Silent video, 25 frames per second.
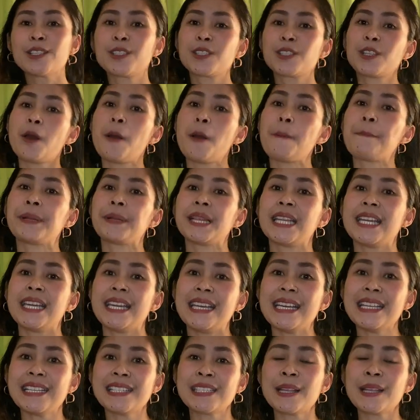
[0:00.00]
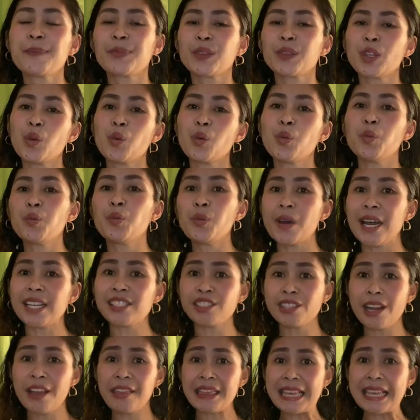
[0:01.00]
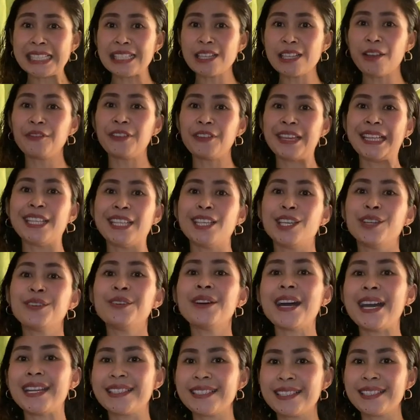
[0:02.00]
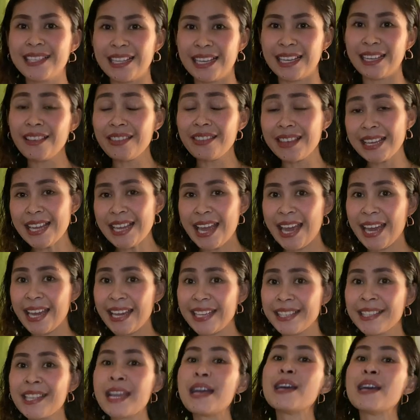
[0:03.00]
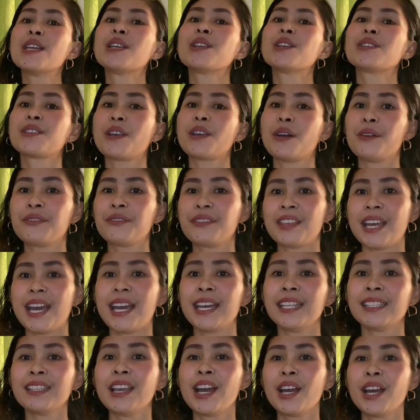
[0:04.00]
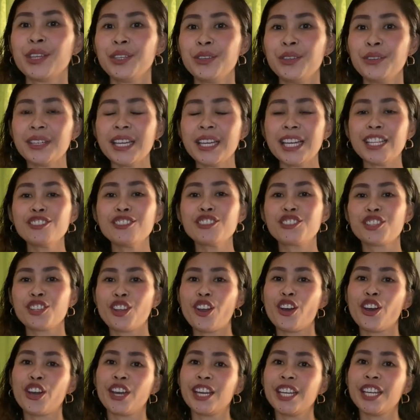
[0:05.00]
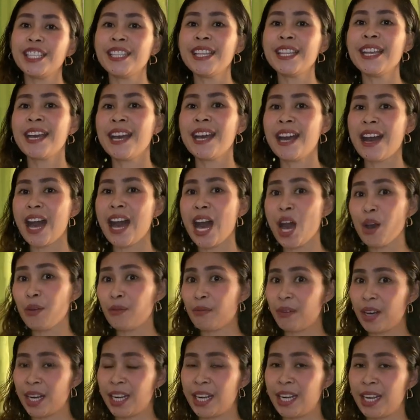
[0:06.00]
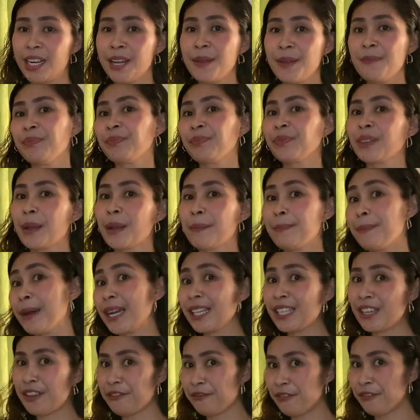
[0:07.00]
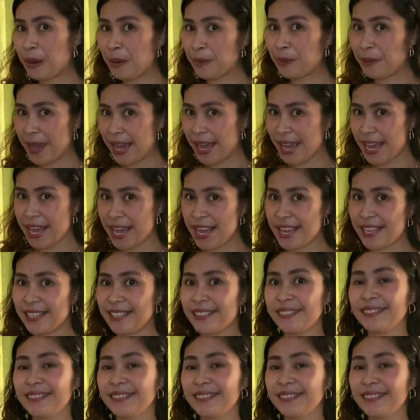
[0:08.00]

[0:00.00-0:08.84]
So please watch this video until the end so that you can join our giveaway.